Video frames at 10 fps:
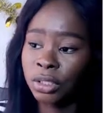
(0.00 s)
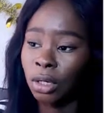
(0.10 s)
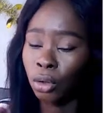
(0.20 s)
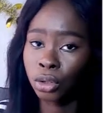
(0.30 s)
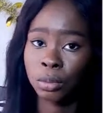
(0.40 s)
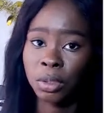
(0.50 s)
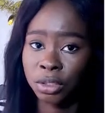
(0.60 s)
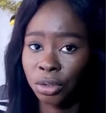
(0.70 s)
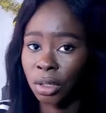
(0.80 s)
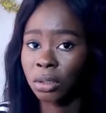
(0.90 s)
and course
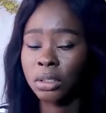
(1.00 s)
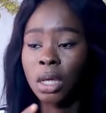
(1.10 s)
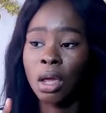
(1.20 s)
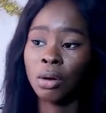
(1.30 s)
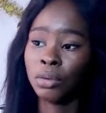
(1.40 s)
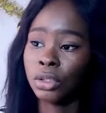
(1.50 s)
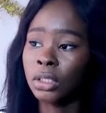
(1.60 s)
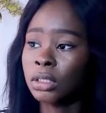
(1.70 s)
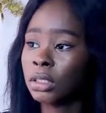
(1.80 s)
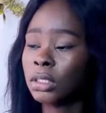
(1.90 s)
materials.
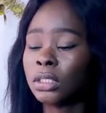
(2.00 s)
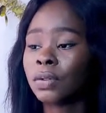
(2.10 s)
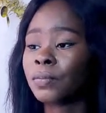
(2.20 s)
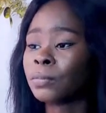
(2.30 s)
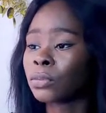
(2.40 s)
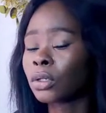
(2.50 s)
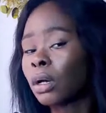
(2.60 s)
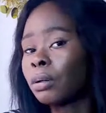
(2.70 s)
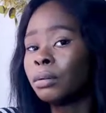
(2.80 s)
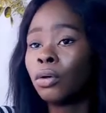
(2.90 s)
Resources, you
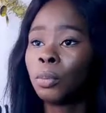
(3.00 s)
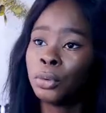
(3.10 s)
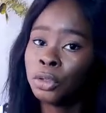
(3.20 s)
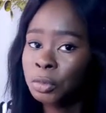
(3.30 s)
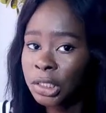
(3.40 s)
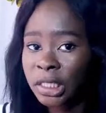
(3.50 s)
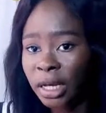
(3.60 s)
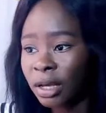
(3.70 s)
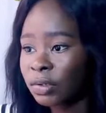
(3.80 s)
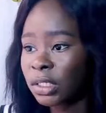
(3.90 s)
can upload
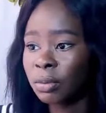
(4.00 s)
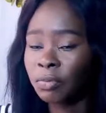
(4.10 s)
PDFs, zip